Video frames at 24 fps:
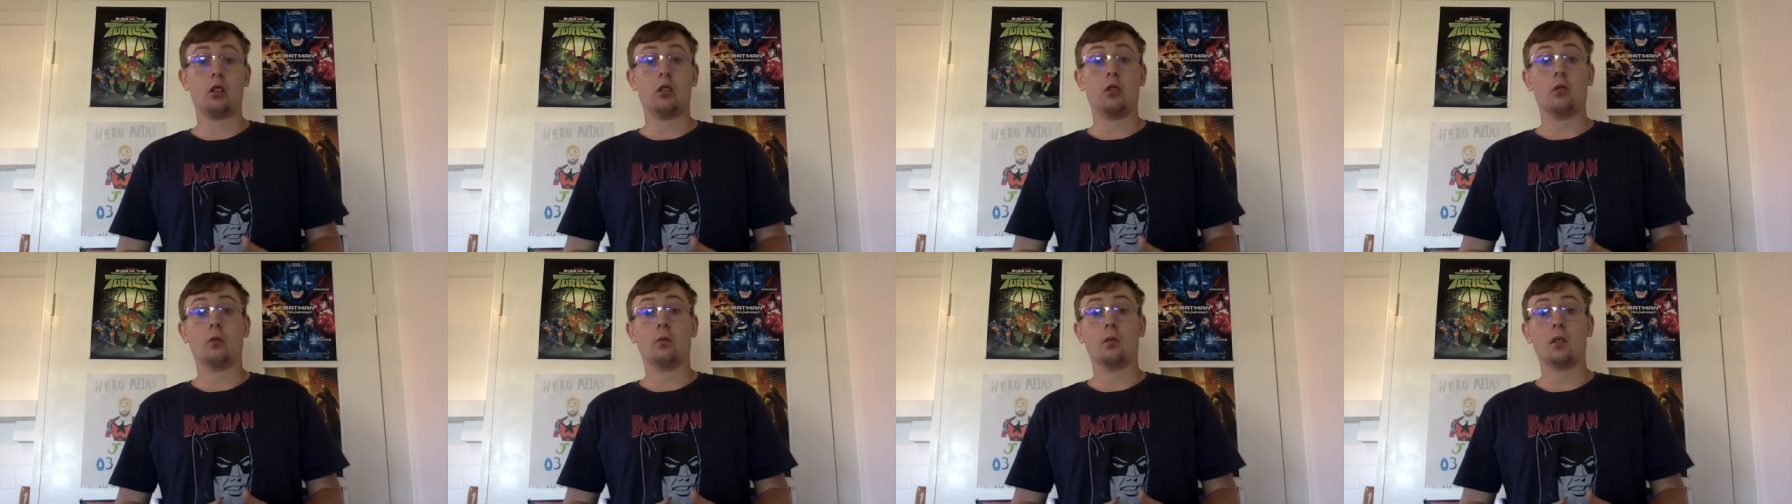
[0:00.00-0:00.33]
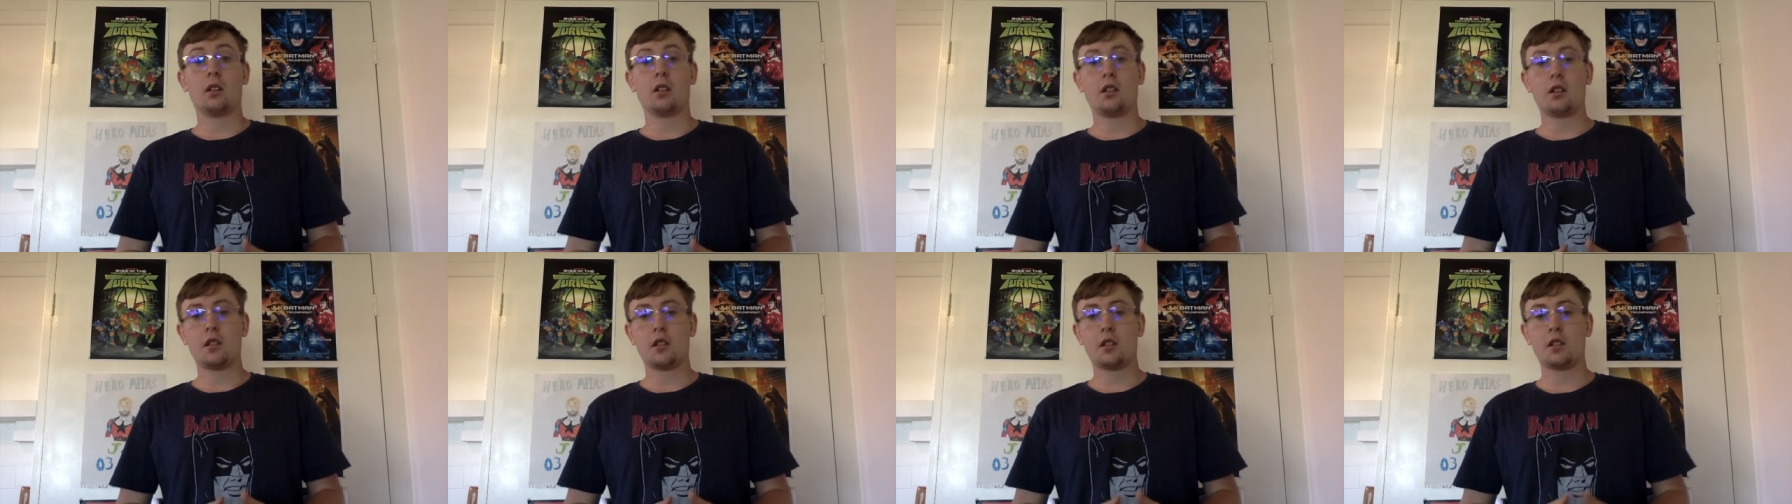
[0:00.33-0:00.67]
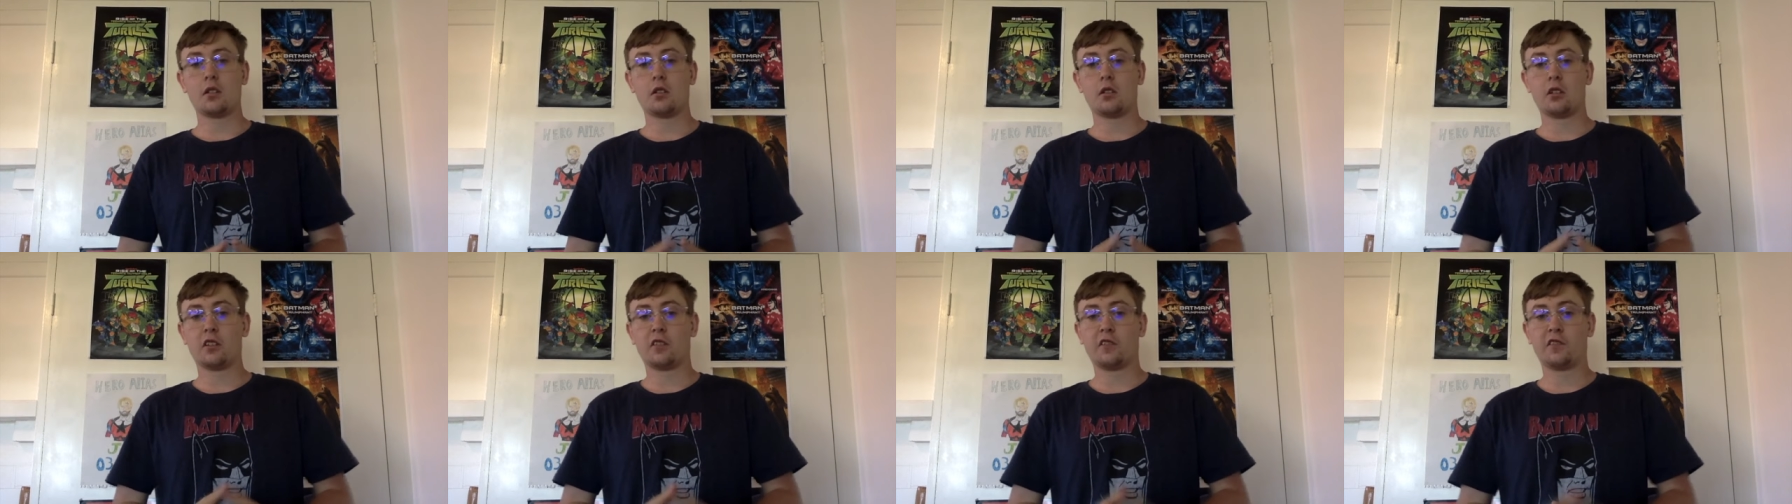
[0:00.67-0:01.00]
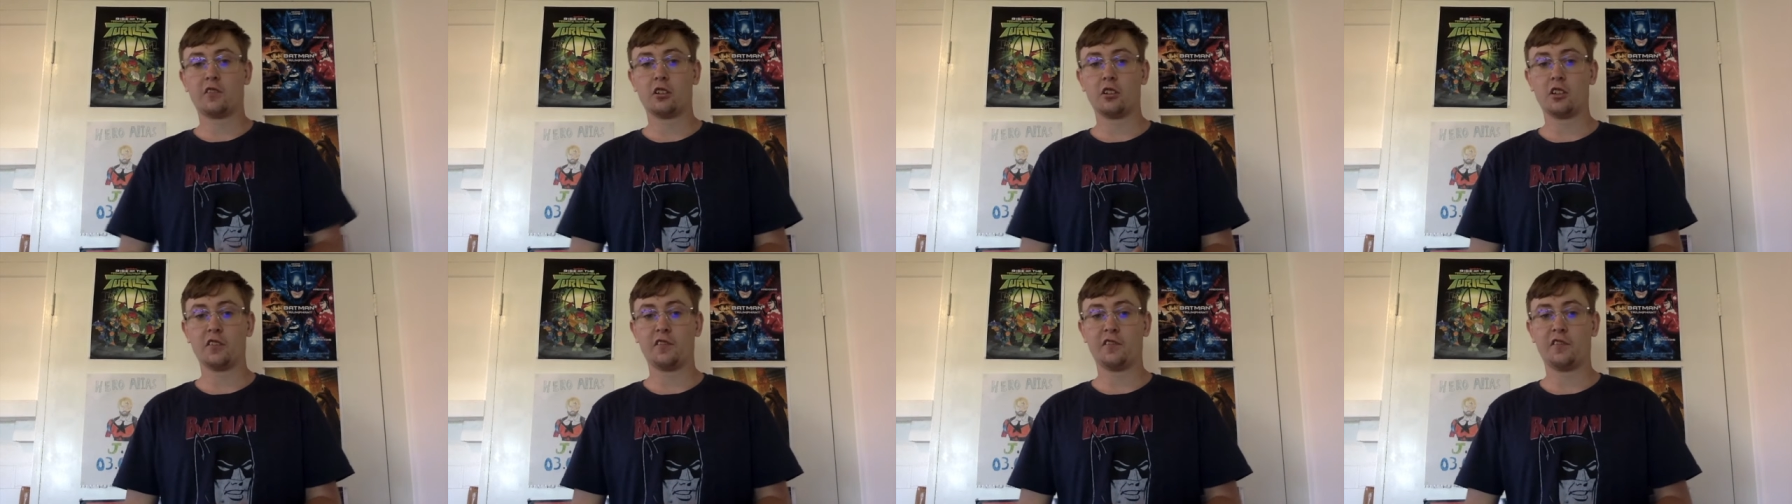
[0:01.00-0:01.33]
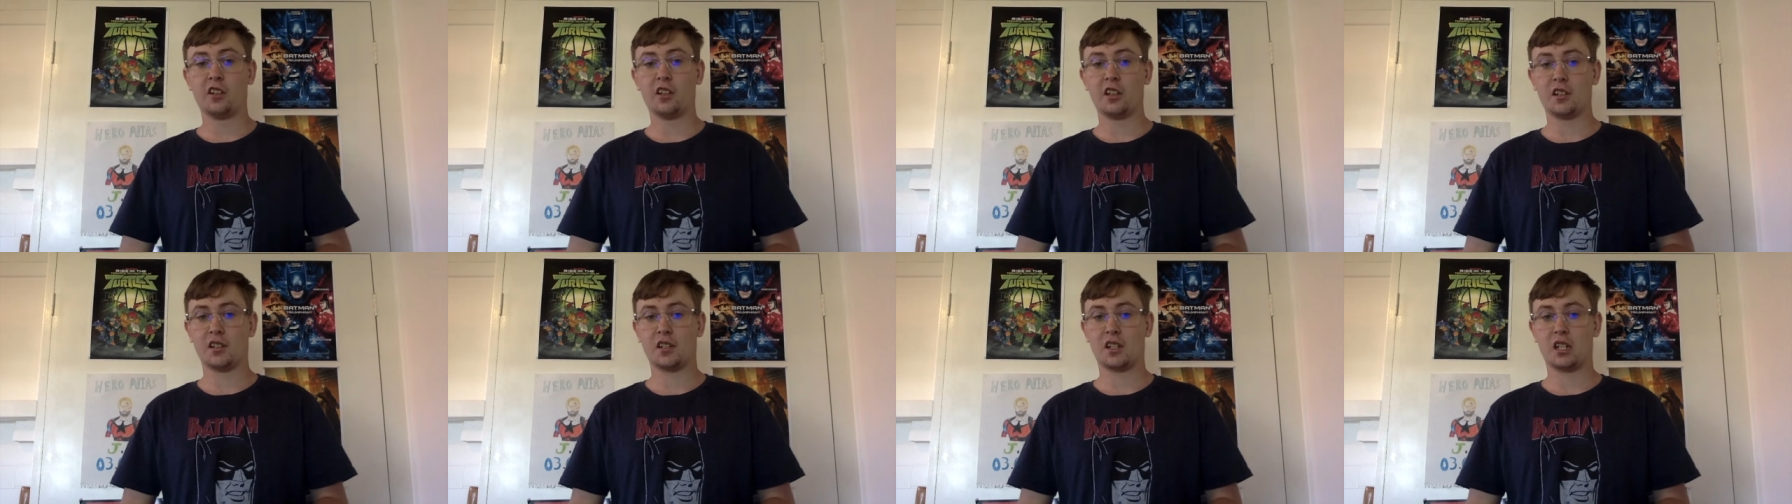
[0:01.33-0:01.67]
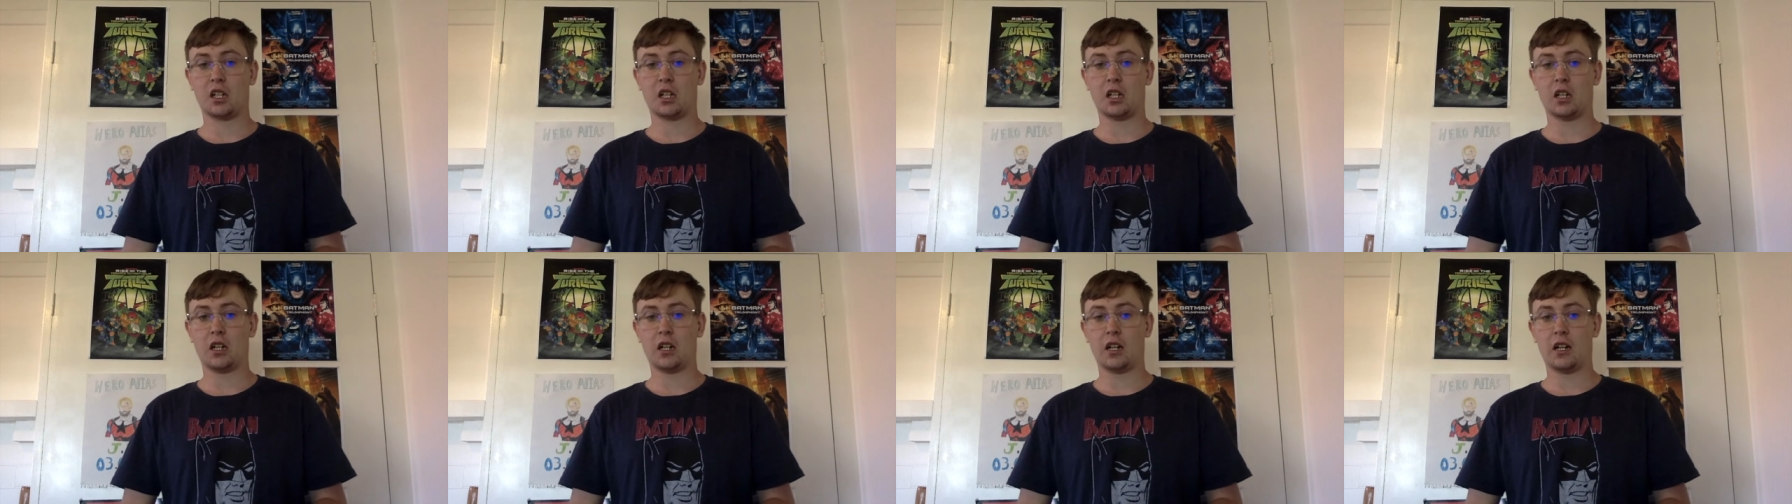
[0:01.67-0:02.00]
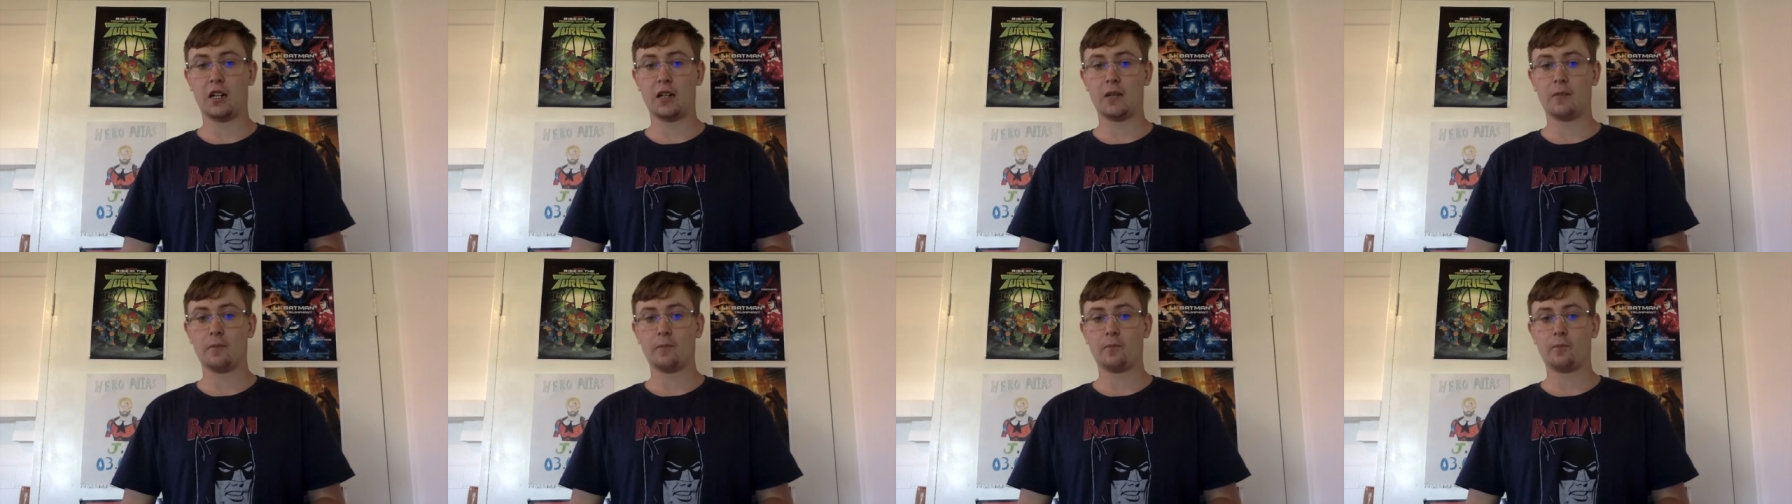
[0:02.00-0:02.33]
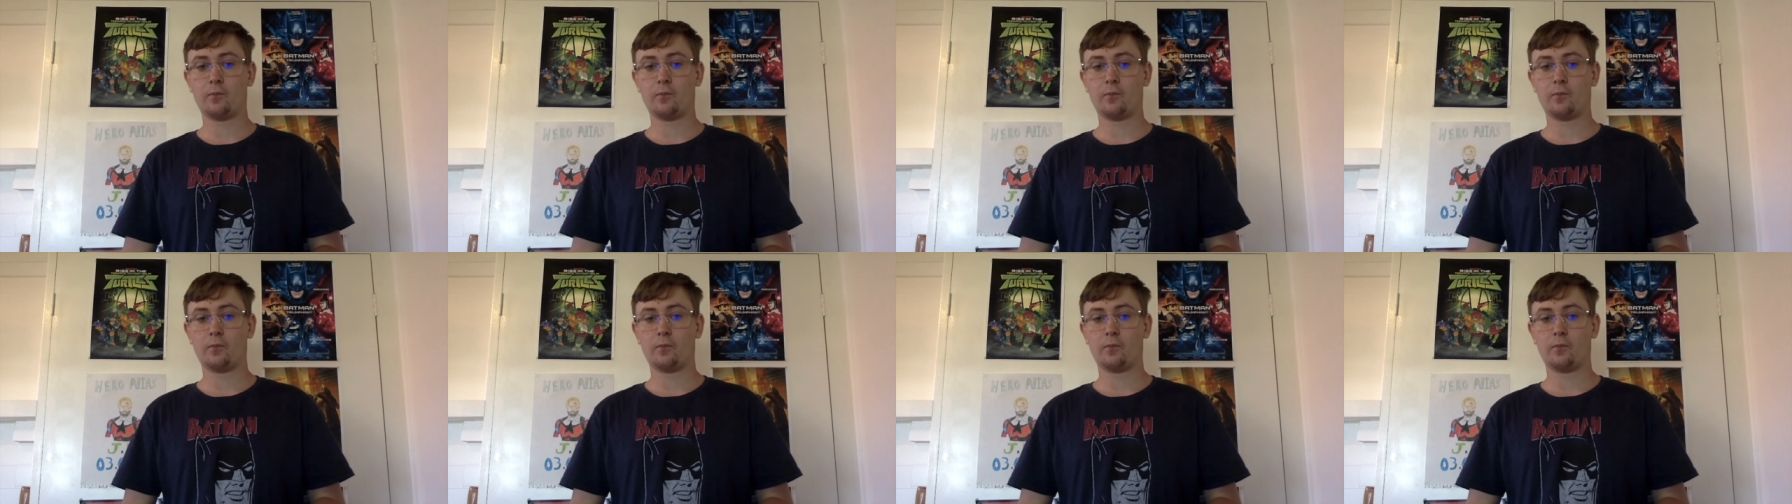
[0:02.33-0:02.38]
When I saw it for the first time,